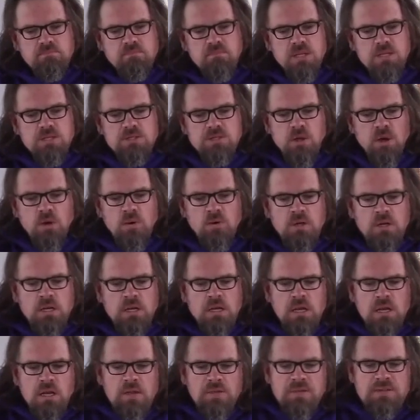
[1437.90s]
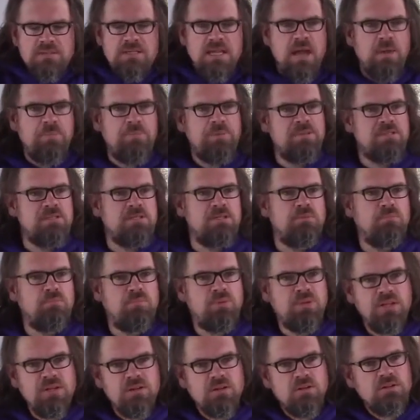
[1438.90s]
So this happens in
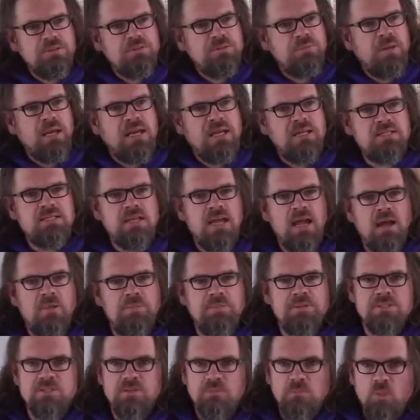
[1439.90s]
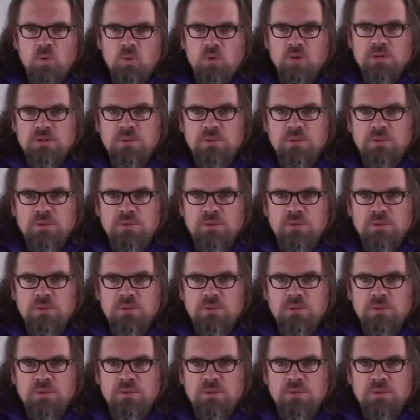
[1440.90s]
political debates, it happens in moral